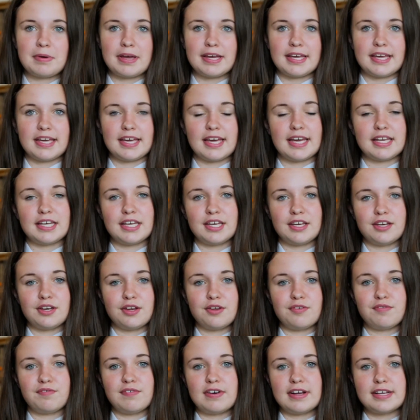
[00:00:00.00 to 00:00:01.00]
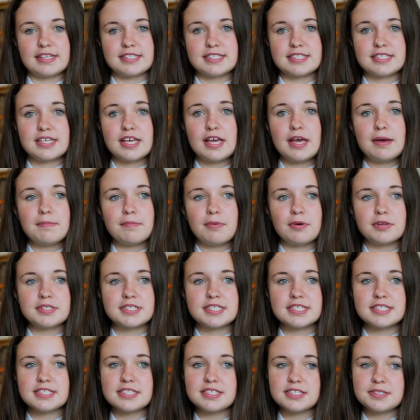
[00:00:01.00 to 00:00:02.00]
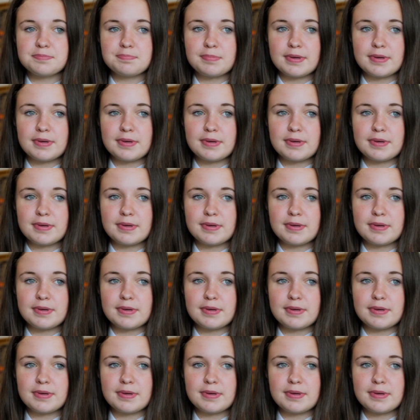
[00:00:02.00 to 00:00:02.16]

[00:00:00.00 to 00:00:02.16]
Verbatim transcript: making any new friends, but since